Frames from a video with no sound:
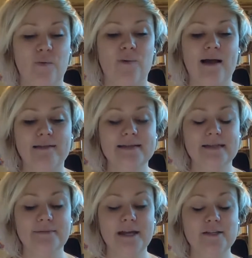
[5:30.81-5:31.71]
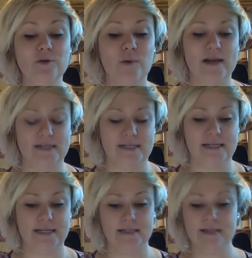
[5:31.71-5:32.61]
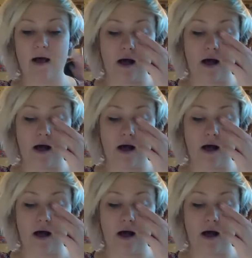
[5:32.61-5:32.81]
Well into my 20s,